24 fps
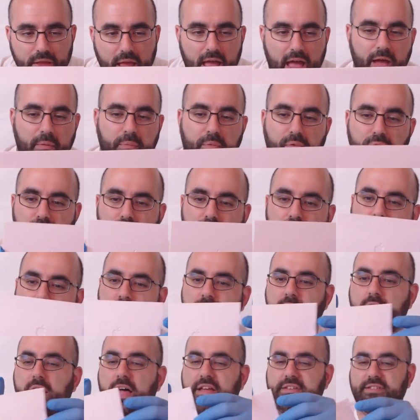Apple
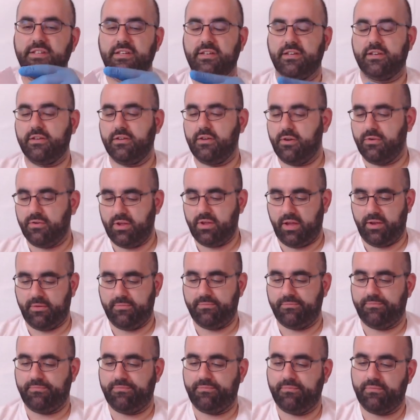Classic. Okay.
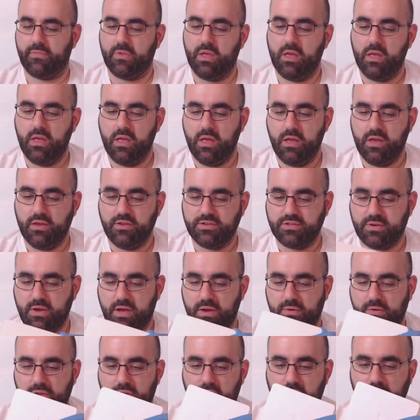So
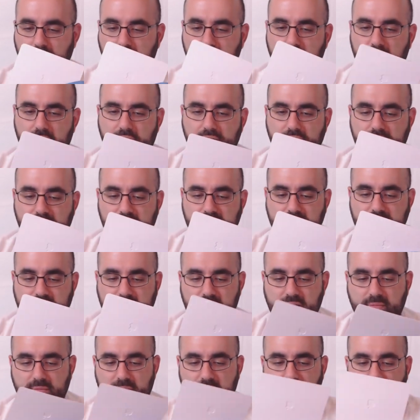I will unveil this.
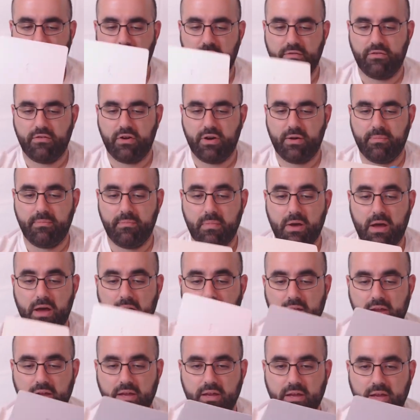I'm going to cover up
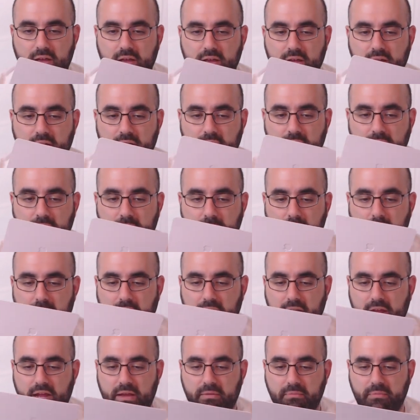my uh, my
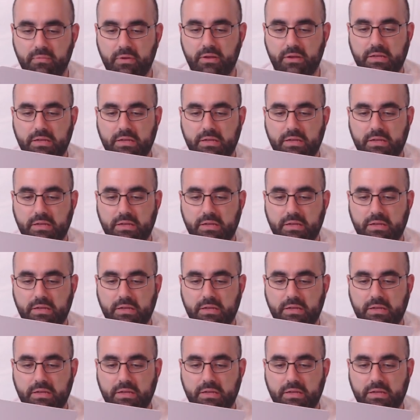name.